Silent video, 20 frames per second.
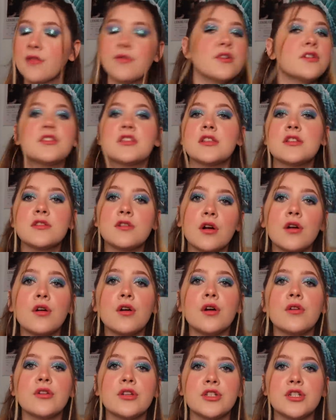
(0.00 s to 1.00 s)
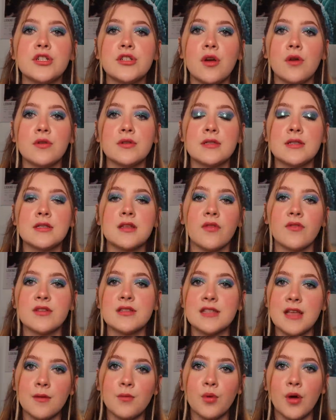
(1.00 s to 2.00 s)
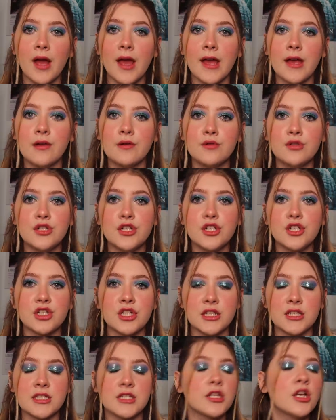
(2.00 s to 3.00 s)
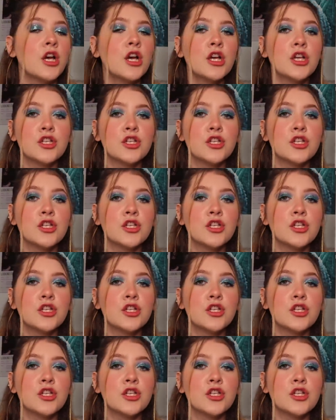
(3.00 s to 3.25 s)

And there's this girl that she notices on the subway who she's just